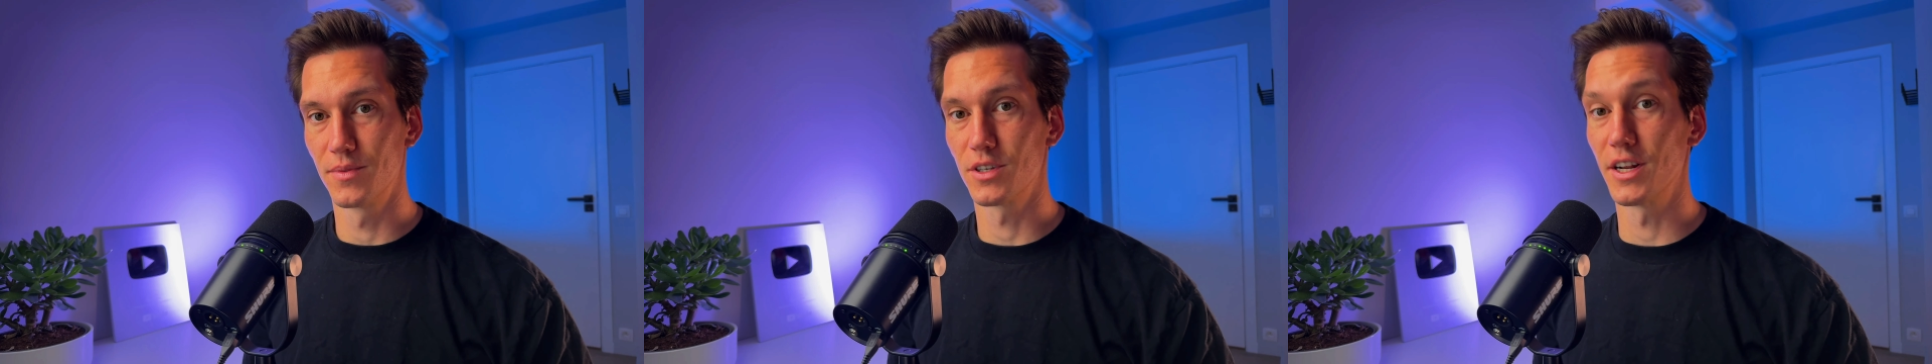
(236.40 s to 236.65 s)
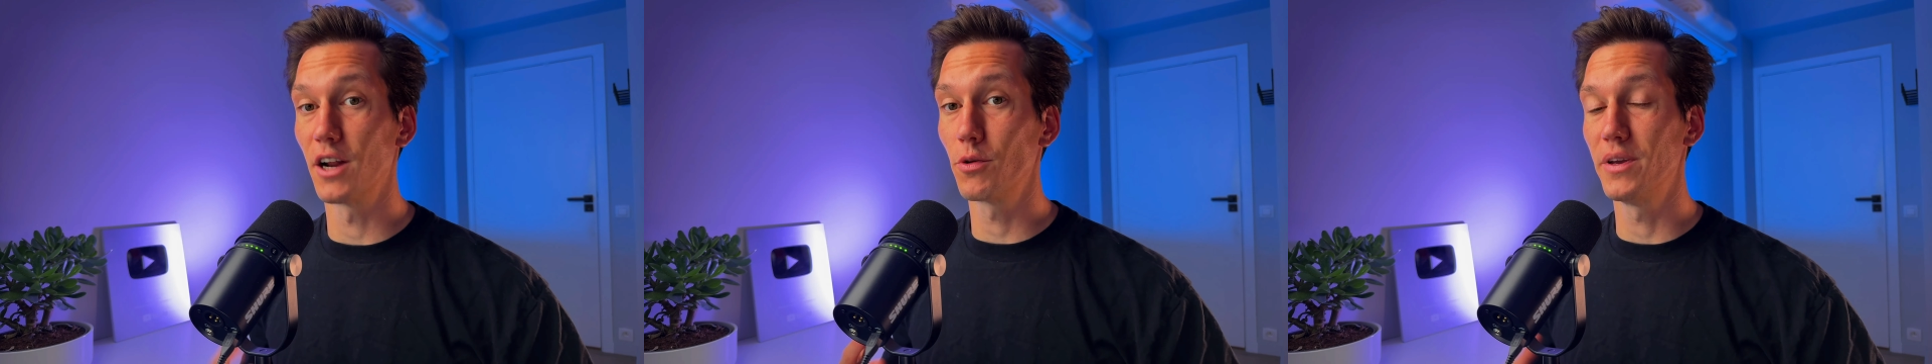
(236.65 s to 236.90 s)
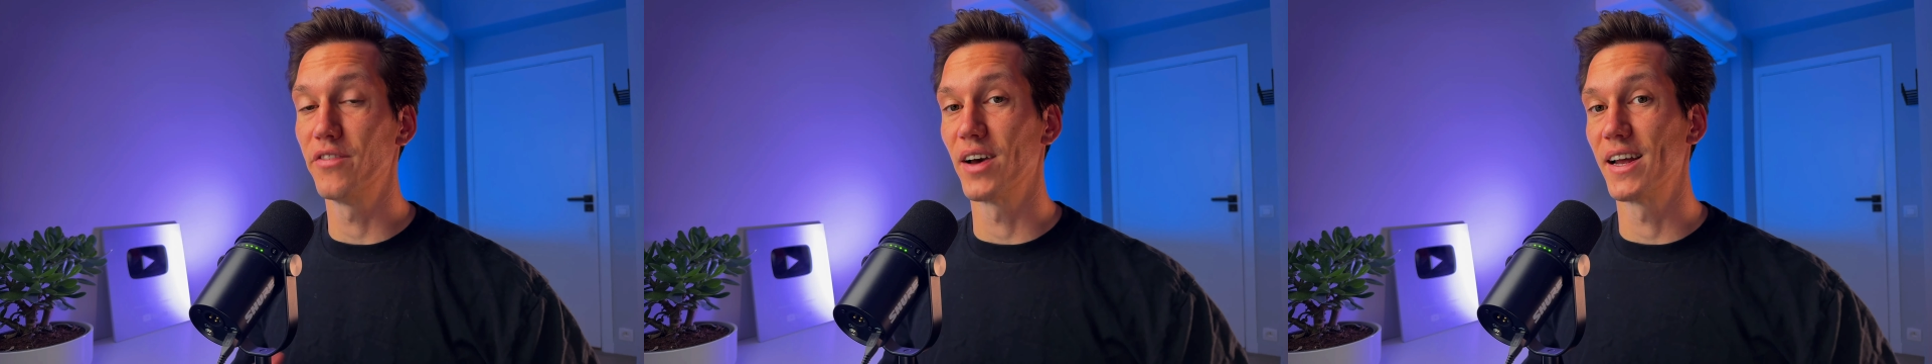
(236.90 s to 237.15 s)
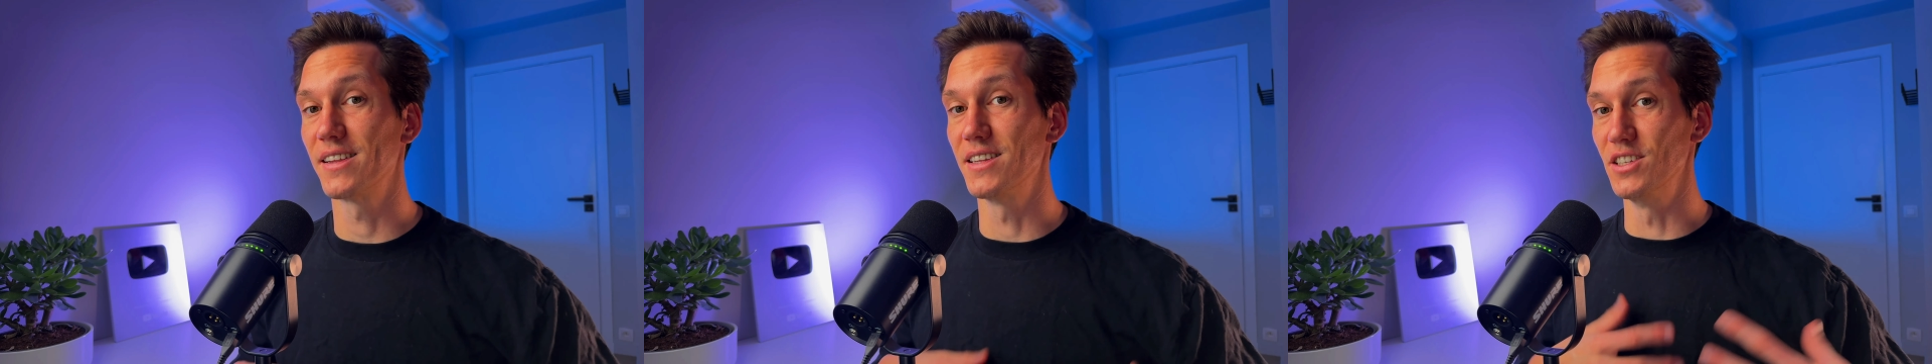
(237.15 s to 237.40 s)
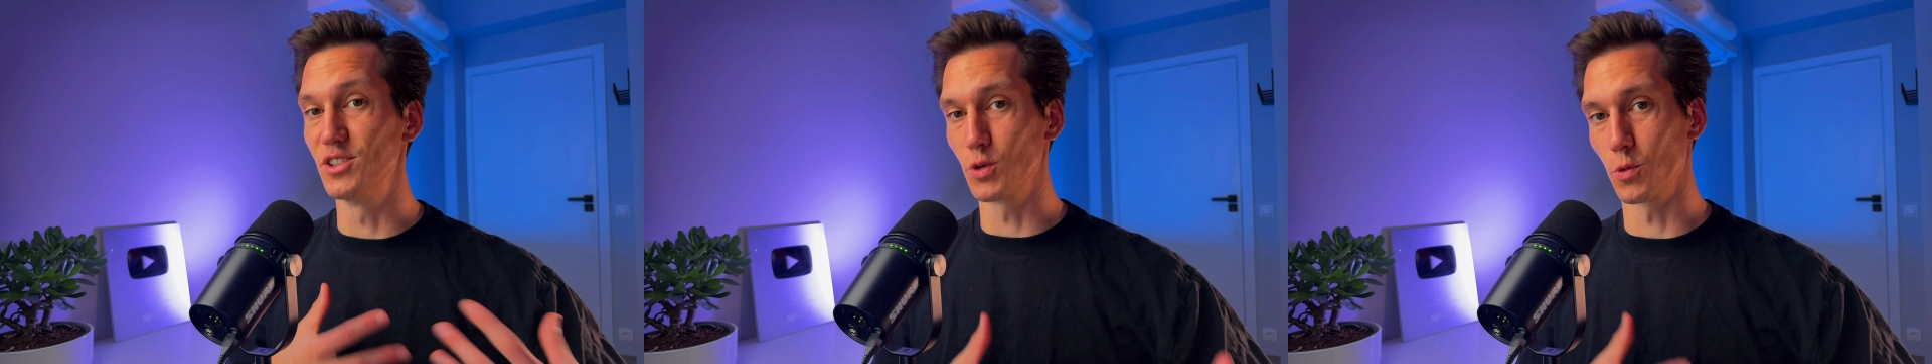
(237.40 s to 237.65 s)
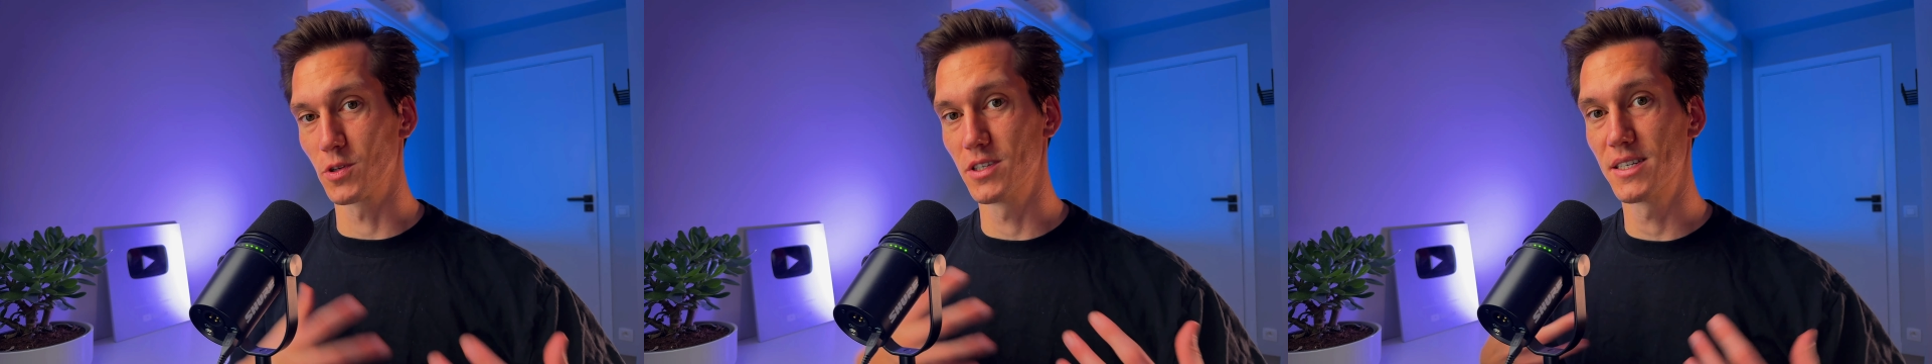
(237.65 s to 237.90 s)
So now that we've added these
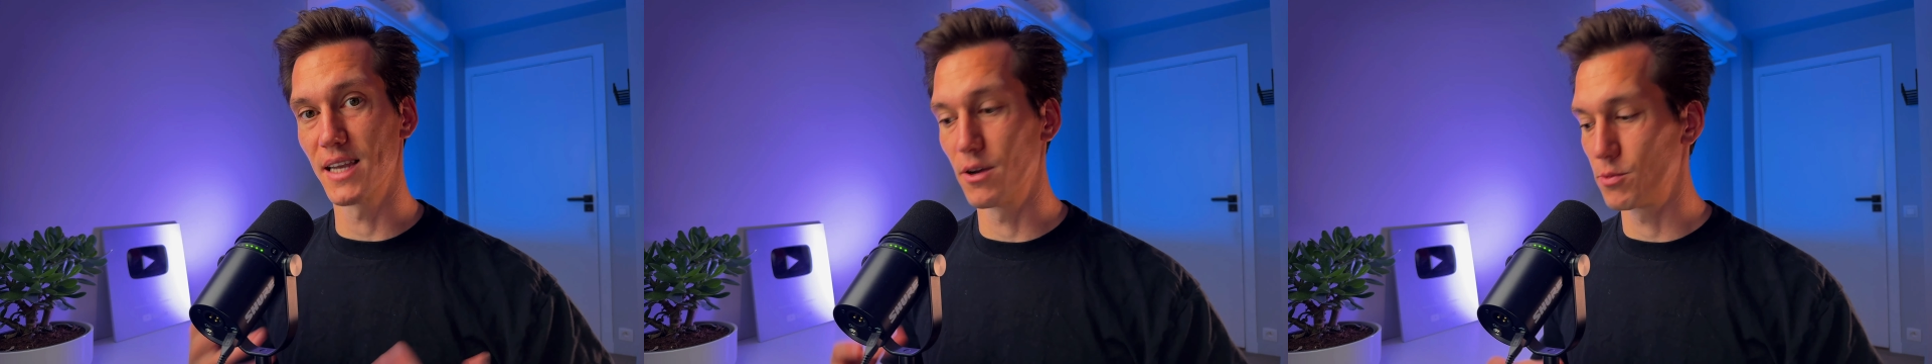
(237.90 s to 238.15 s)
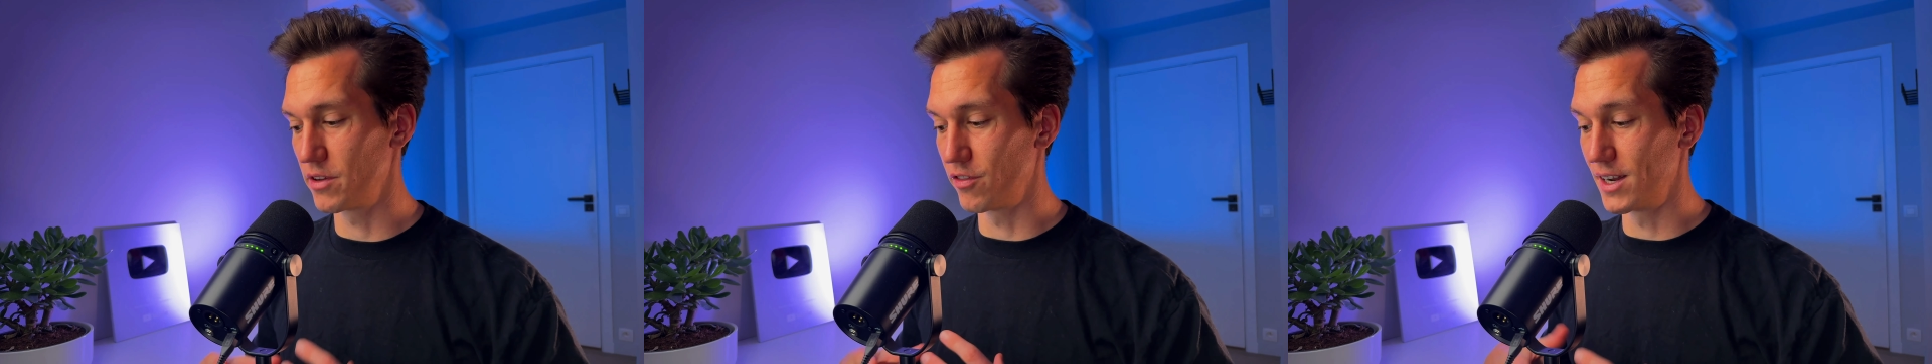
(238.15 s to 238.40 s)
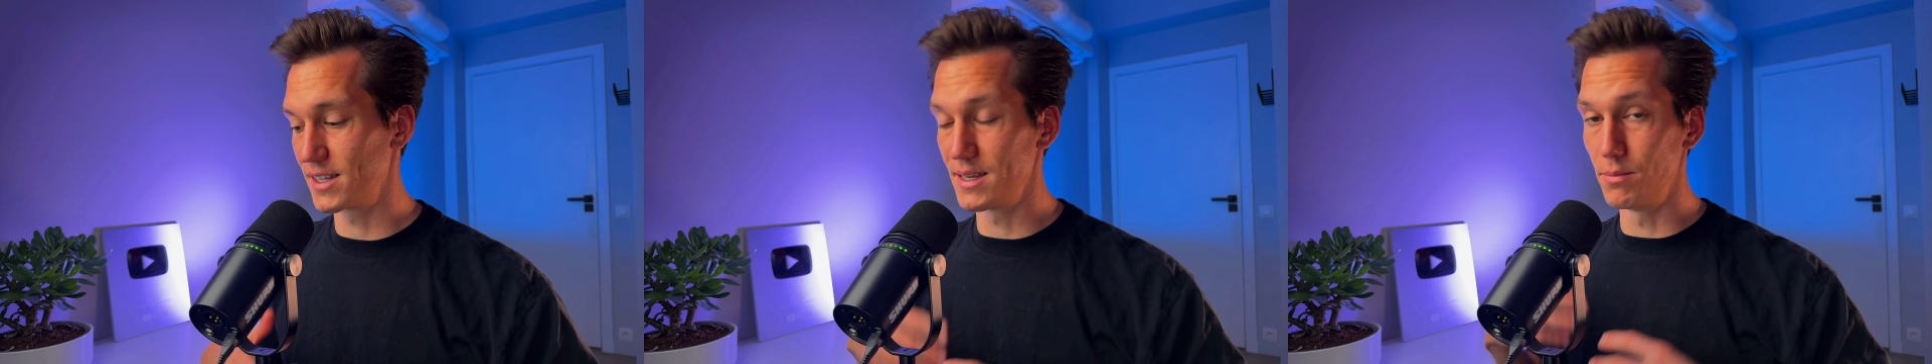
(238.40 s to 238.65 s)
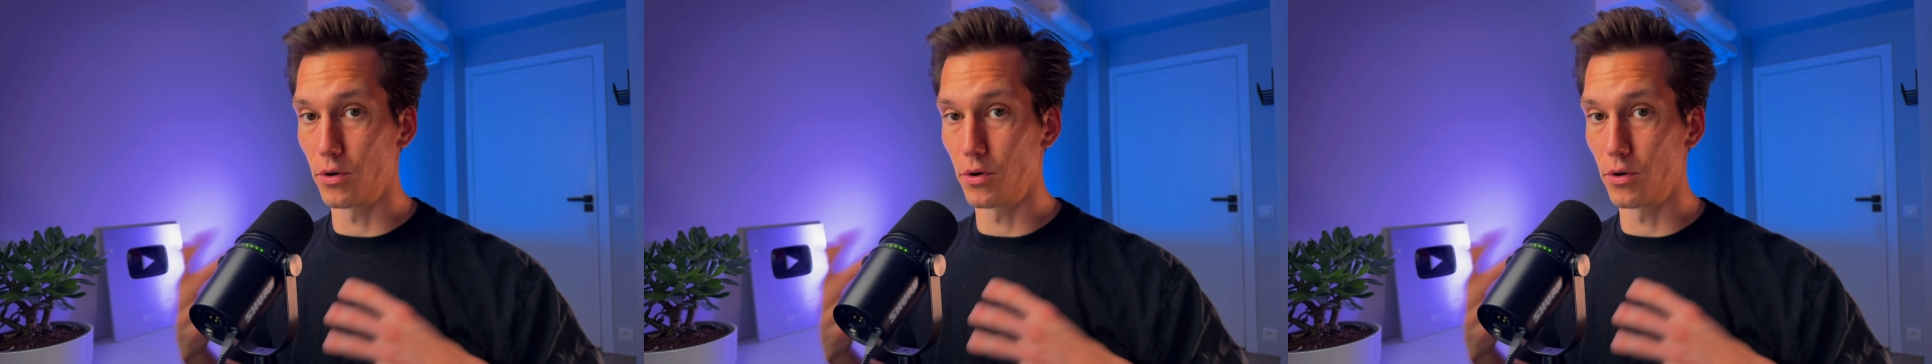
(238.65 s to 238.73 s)
sources and we've let the